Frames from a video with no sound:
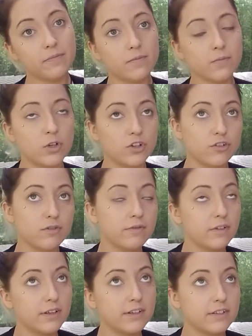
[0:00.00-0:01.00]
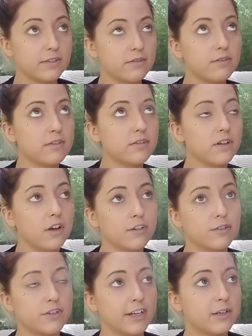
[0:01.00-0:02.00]
Which is
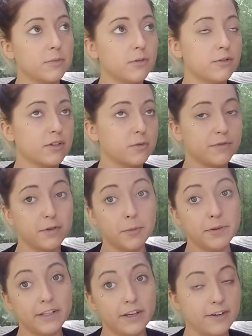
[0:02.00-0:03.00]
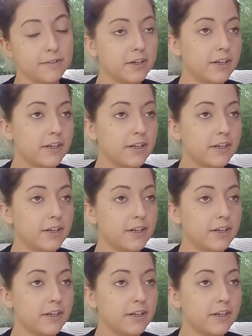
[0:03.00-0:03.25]
understandable, because we've all been there.